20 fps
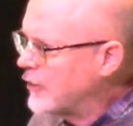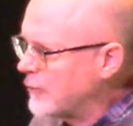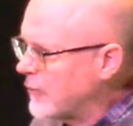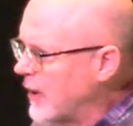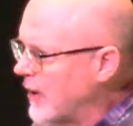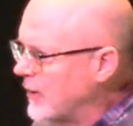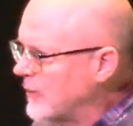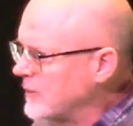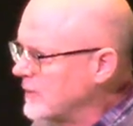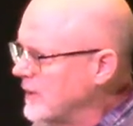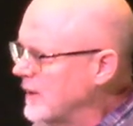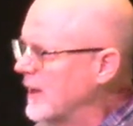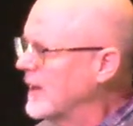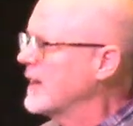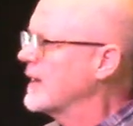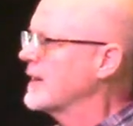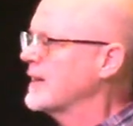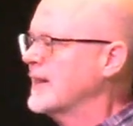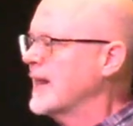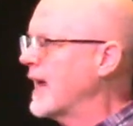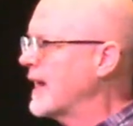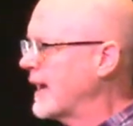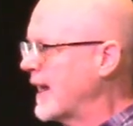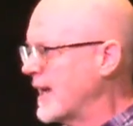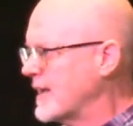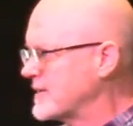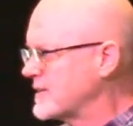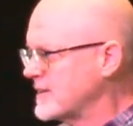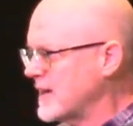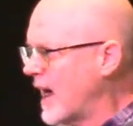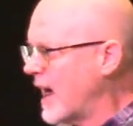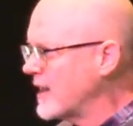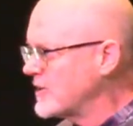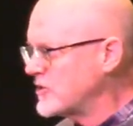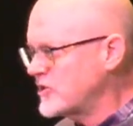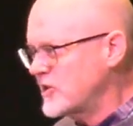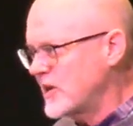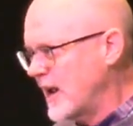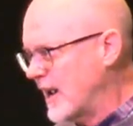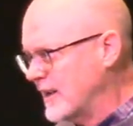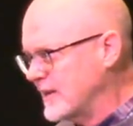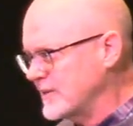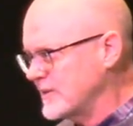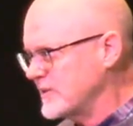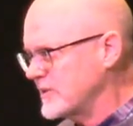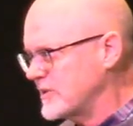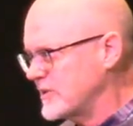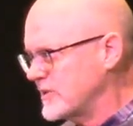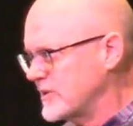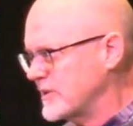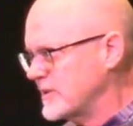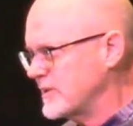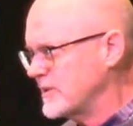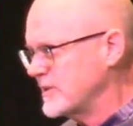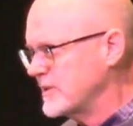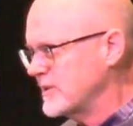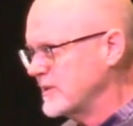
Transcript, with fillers: throne that has not changed.